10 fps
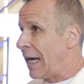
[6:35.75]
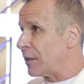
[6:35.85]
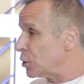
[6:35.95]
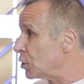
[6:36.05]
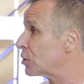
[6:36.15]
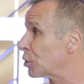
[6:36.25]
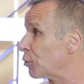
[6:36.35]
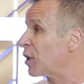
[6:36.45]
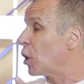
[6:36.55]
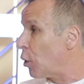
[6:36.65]
And you need to
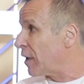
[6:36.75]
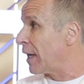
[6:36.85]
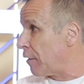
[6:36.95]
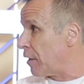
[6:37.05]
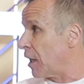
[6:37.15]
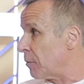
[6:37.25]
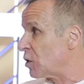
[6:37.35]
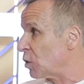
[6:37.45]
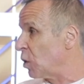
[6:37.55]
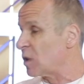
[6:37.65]
reorient them
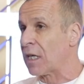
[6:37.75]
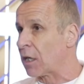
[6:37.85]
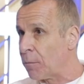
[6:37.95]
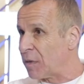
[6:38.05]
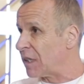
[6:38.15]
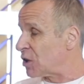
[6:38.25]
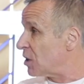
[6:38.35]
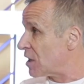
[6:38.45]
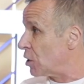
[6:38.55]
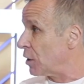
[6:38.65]
towards our
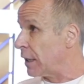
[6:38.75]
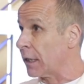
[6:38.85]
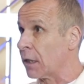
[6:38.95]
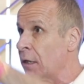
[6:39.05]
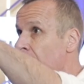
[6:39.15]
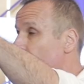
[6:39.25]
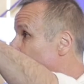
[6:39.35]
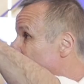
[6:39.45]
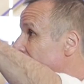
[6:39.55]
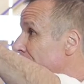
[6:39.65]
competition is not here.
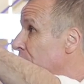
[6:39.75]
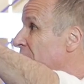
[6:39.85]
We need